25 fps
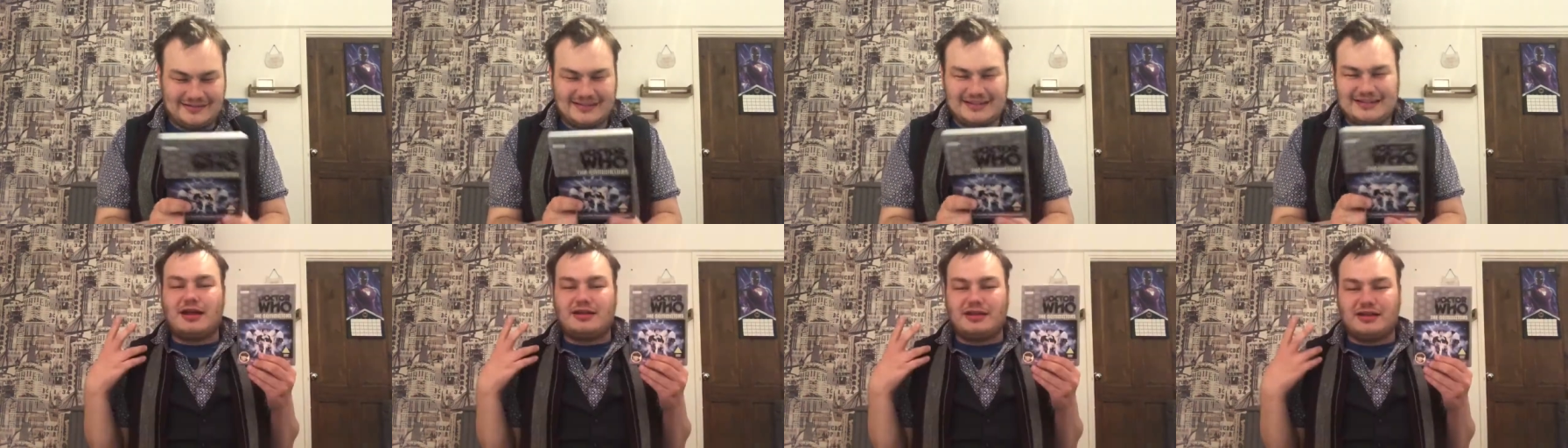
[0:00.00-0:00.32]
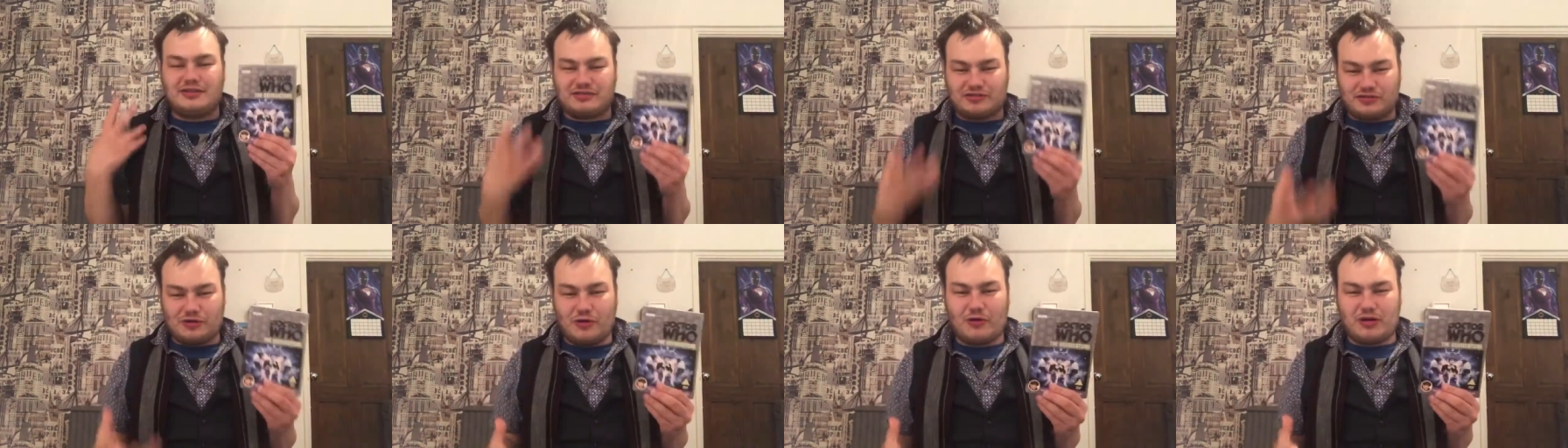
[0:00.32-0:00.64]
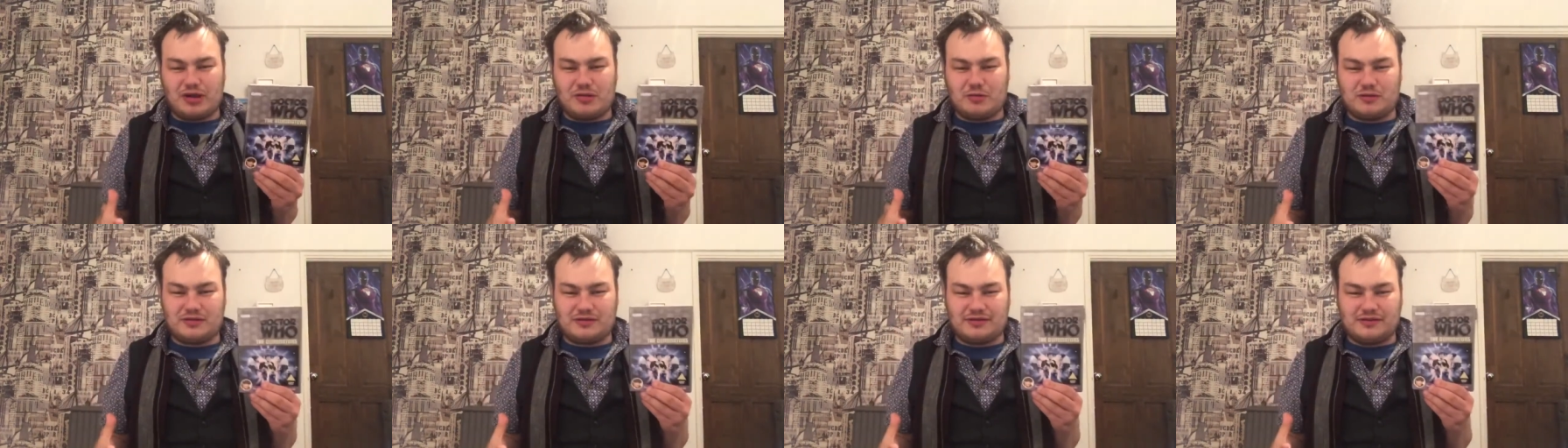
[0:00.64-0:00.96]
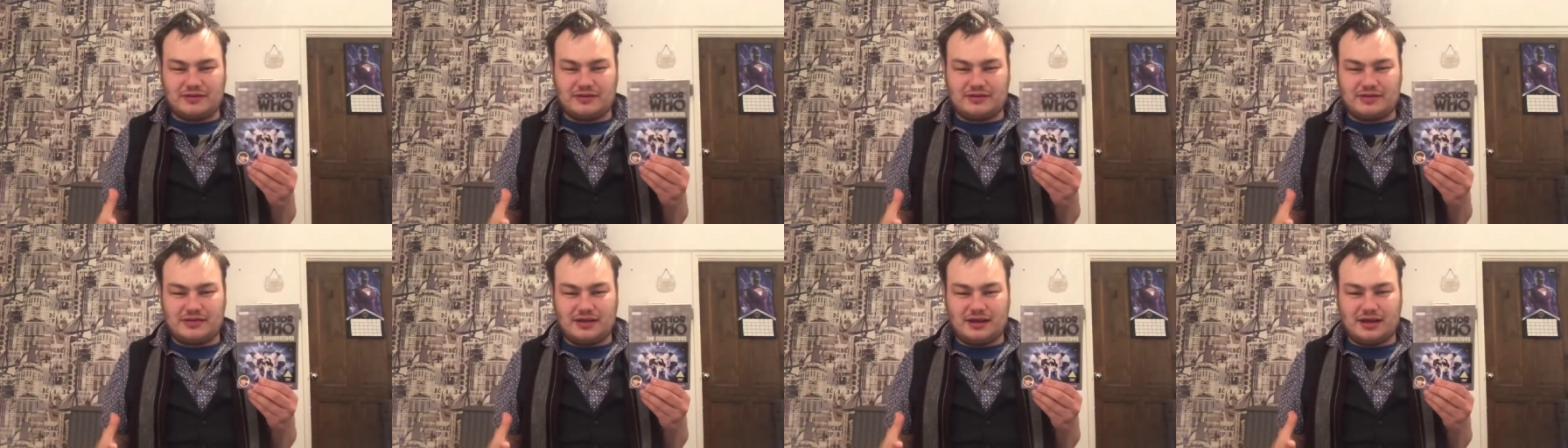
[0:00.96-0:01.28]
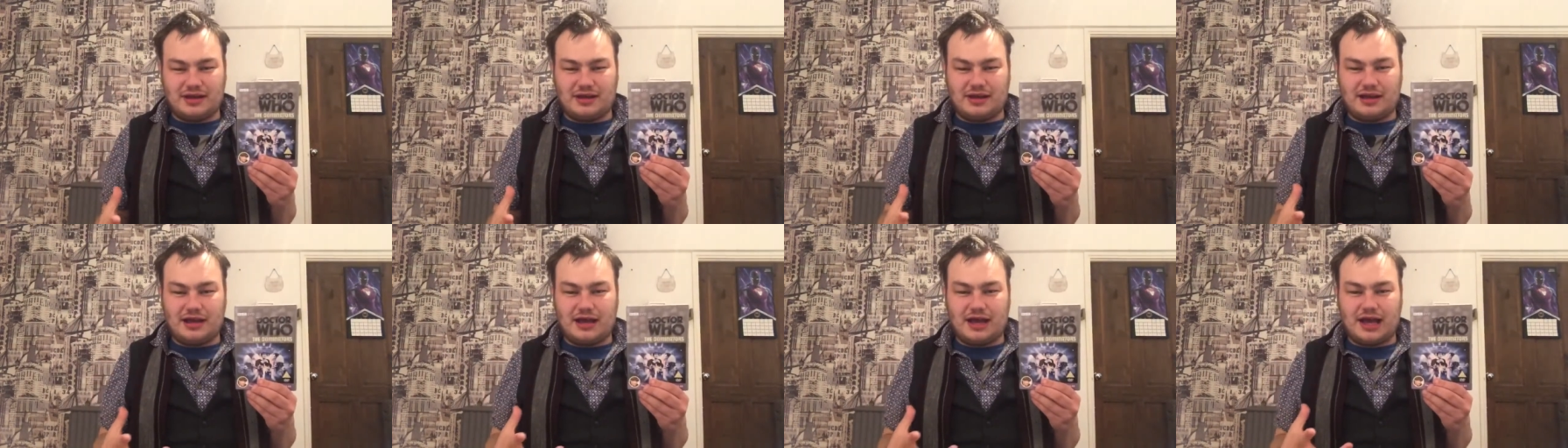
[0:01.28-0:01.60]
This story wasn't
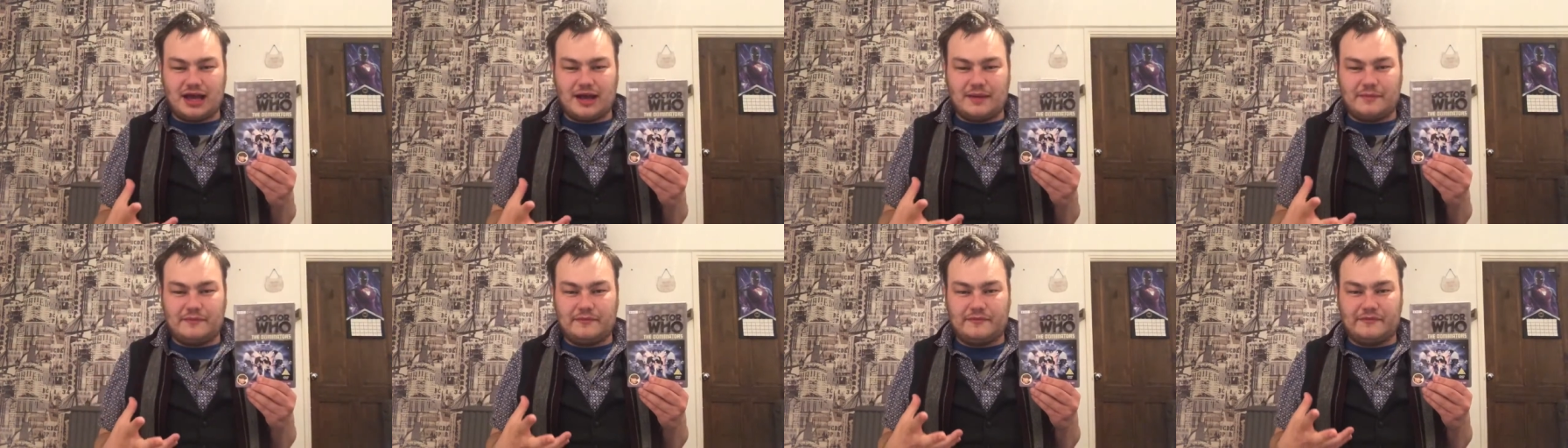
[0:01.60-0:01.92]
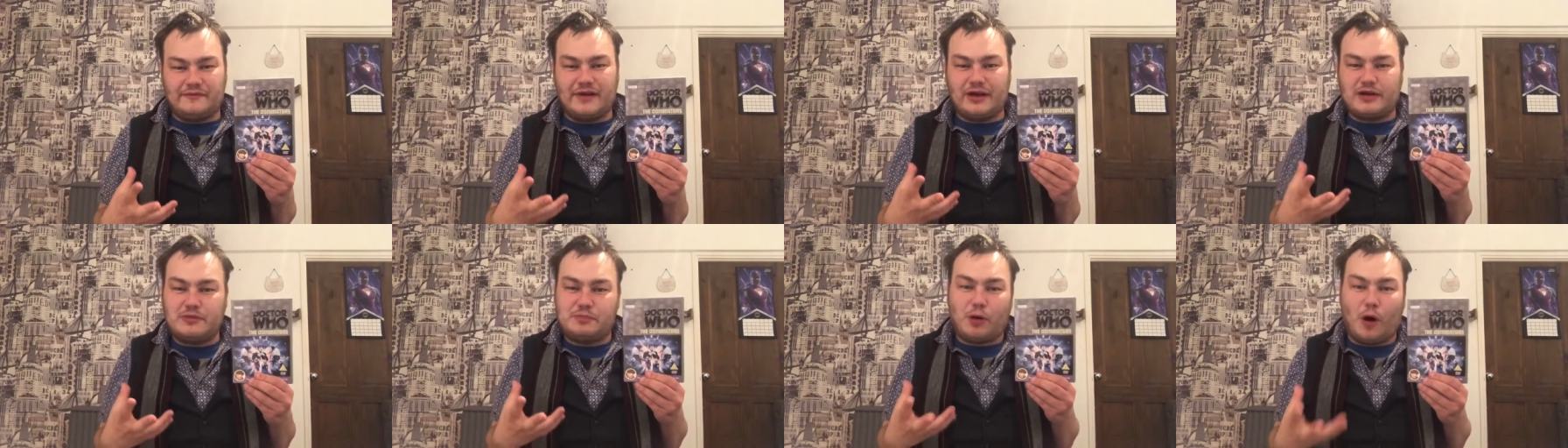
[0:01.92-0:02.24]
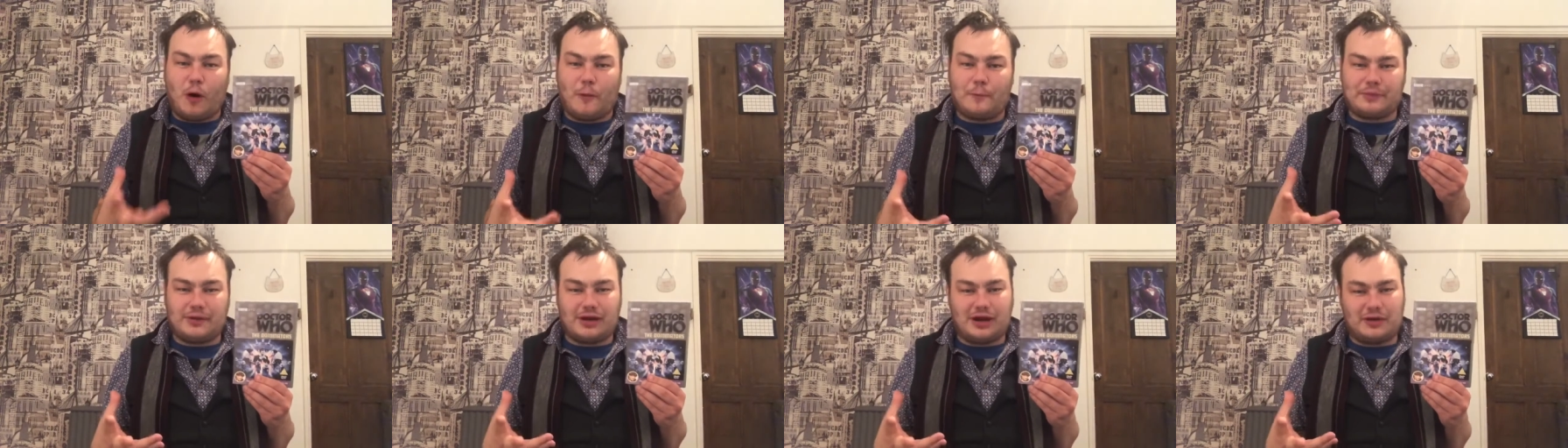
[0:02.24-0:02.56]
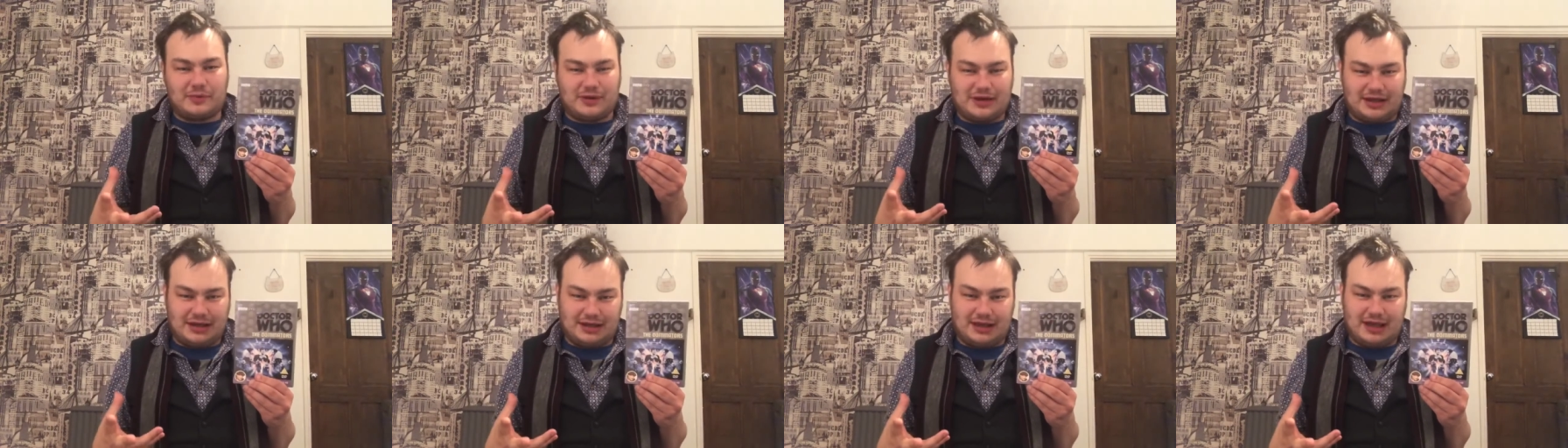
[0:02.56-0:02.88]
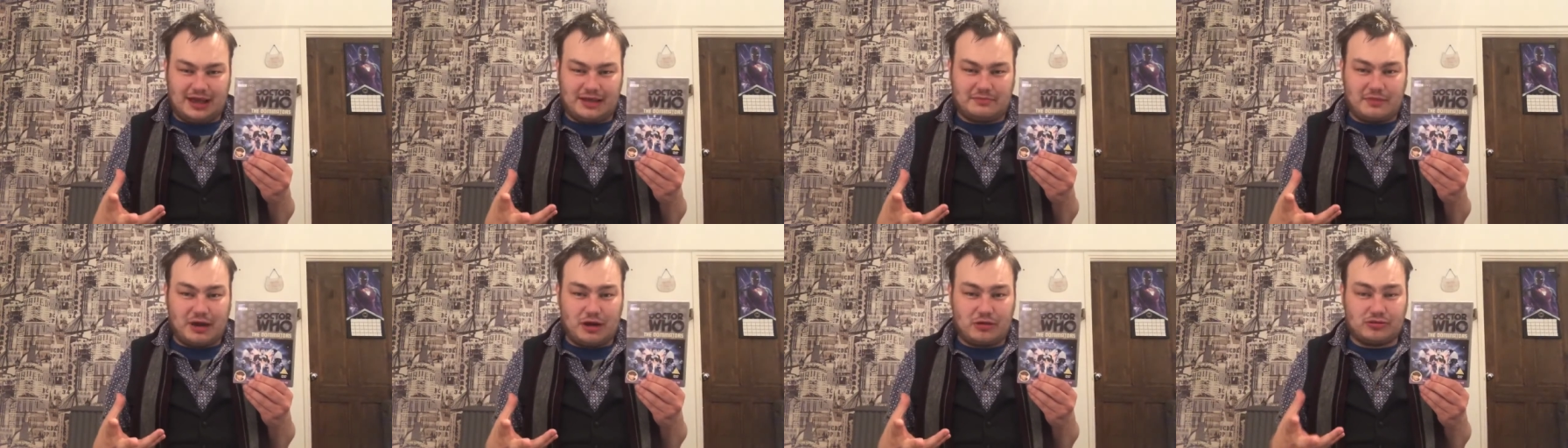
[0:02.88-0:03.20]
very popular when it
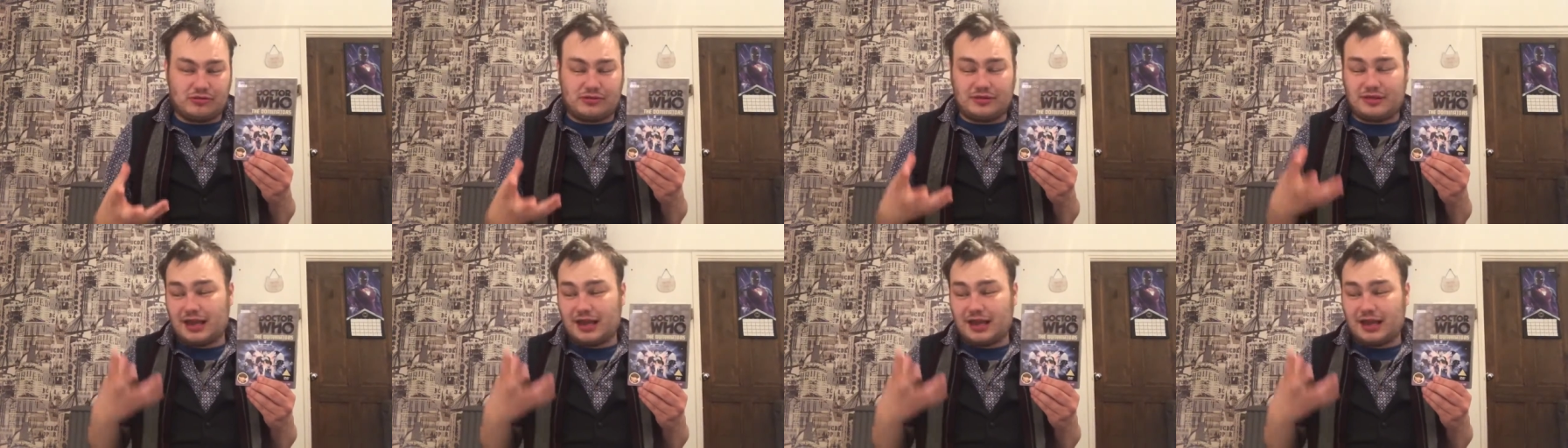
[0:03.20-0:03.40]
came out.